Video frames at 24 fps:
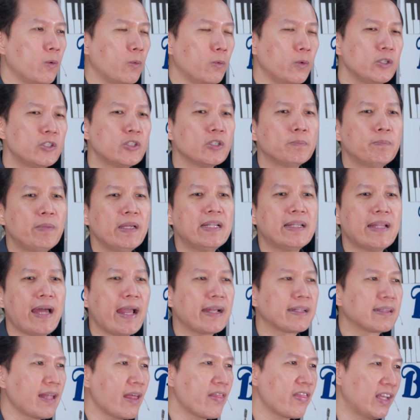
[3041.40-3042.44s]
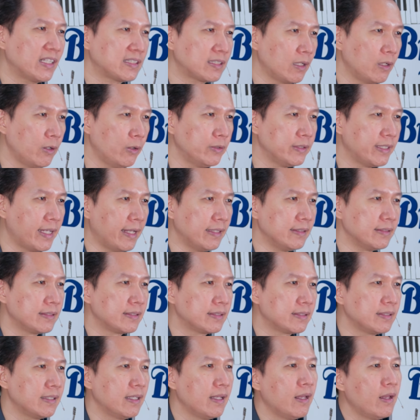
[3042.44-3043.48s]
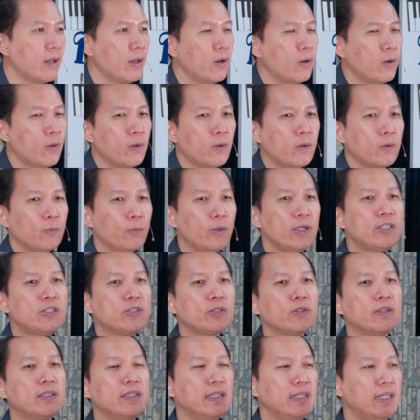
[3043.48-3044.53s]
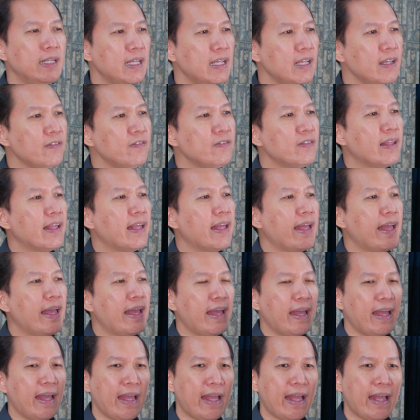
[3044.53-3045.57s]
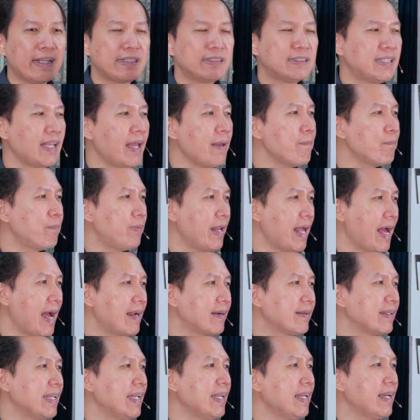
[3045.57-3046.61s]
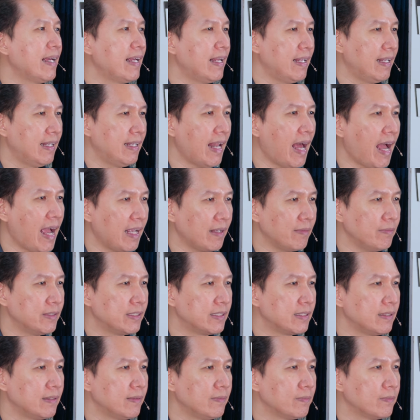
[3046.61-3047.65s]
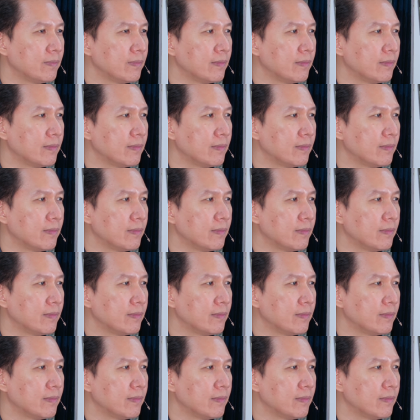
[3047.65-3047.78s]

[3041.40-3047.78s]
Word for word: We should be like the Thessalonians. We should live exemplary lives.